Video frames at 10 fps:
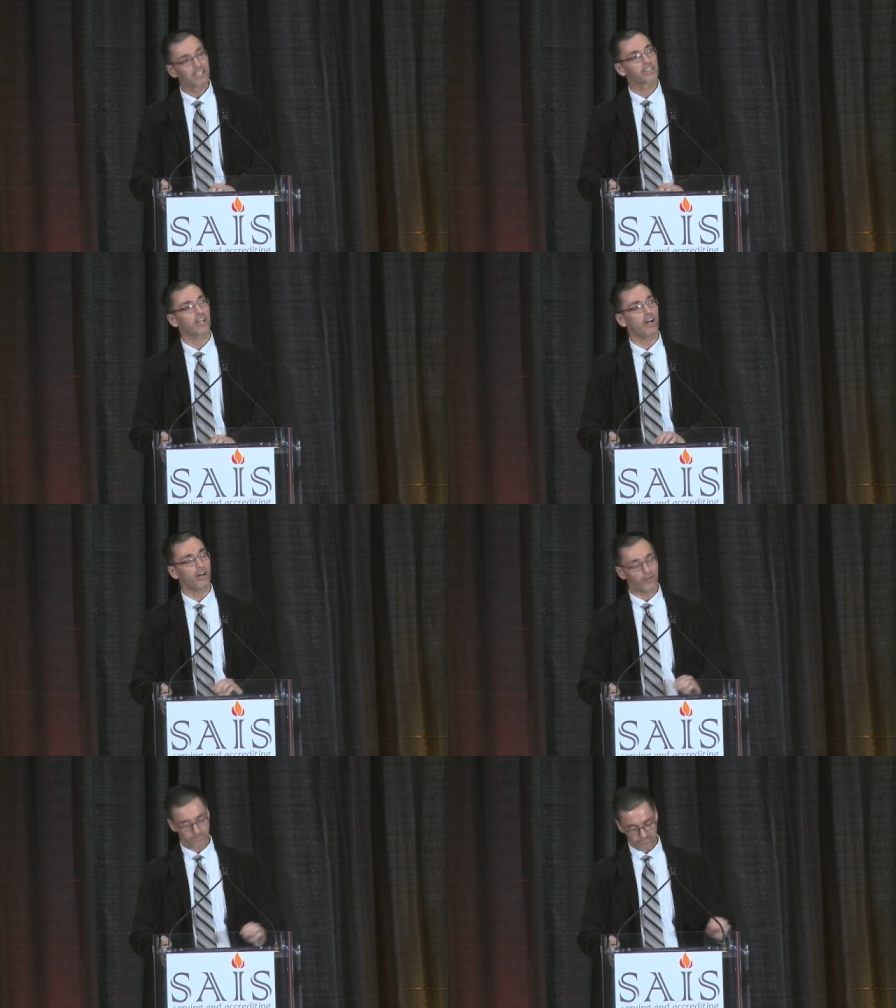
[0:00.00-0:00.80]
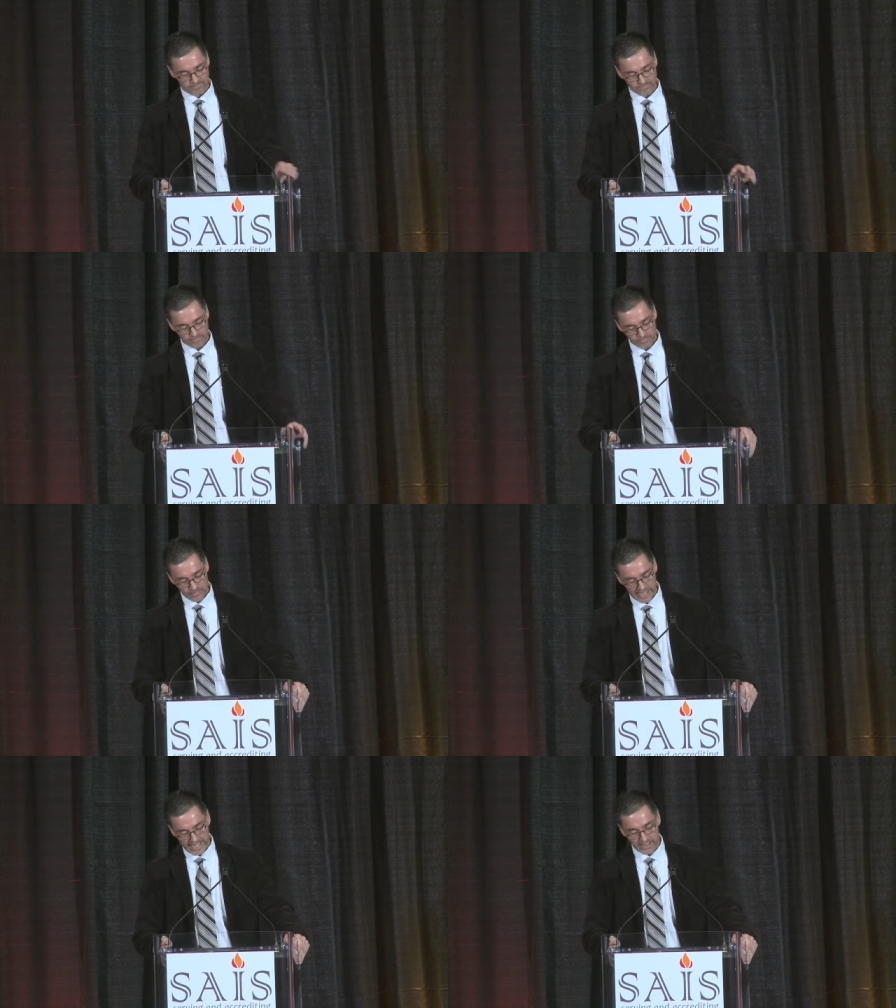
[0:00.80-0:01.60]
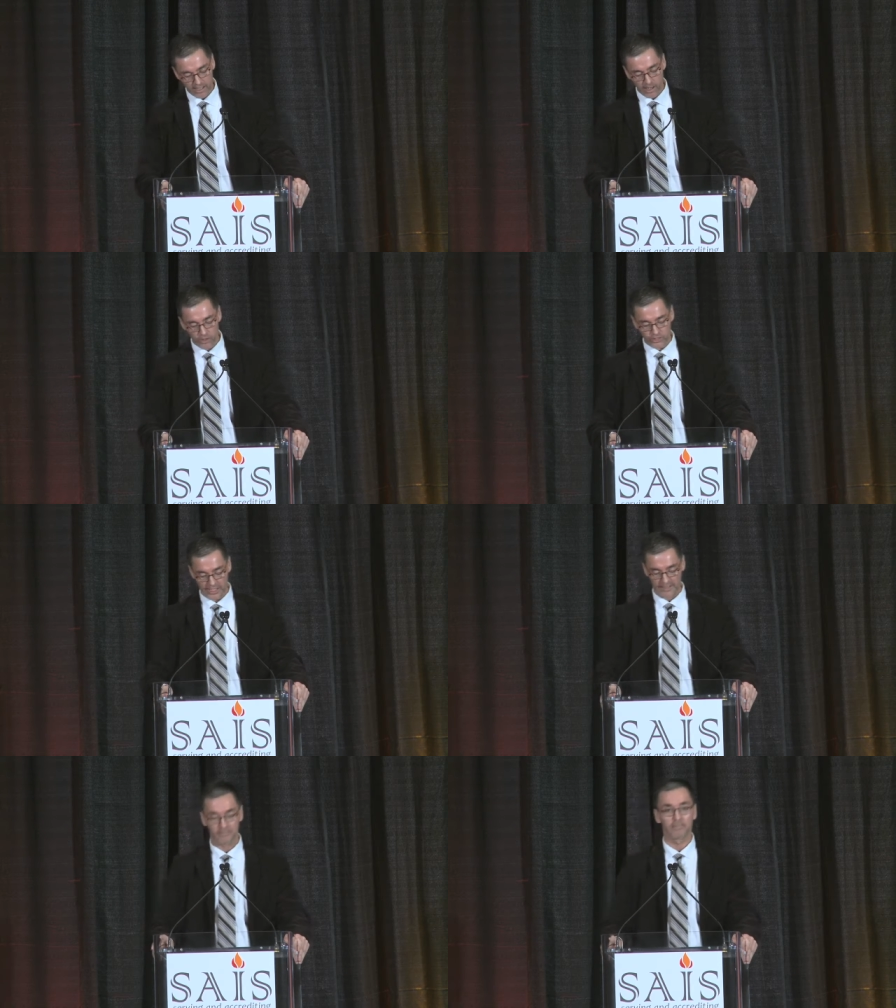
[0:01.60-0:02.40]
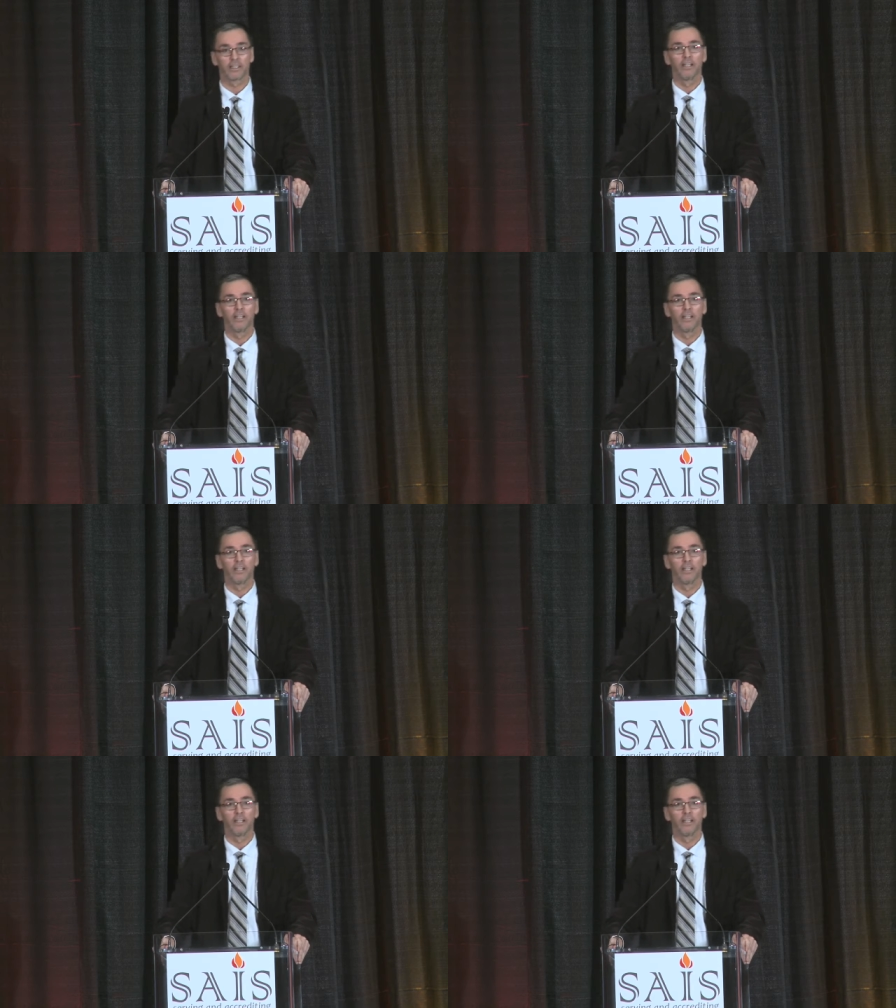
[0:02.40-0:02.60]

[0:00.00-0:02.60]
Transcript: So, in closing,